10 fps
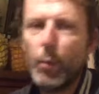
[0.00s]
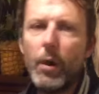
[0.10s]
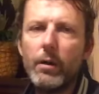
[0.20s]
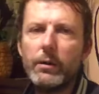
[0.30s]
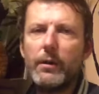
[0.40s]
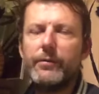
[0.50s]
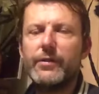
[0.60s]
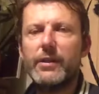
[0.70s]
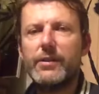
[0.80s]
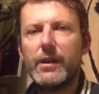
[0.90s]
Wildlife
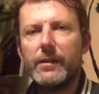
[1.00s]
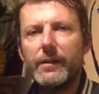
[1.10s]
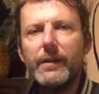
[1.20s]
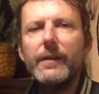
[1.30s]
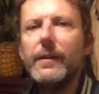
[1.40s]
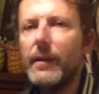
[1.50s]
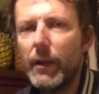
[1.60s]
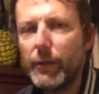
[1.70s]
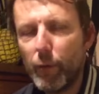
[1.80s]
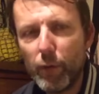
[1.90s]
Centre.
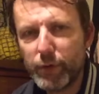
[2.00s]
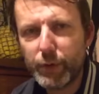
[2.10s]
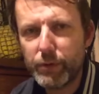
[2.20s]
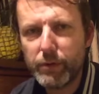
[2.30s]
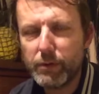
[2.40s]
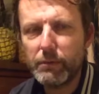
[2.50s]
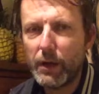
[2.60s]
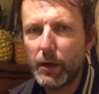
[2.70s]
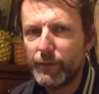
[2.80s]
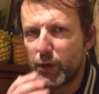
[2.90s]
They
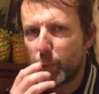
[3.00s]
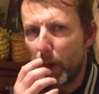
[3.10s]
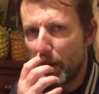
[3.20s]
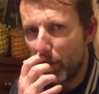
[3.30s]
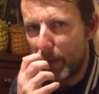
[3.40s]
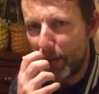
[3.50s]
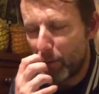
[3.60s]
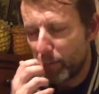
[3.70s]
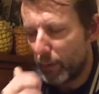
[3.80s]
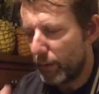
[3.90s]
love to swear up there,
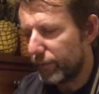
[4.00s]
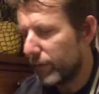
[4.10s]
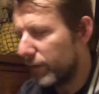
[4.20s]
up north. They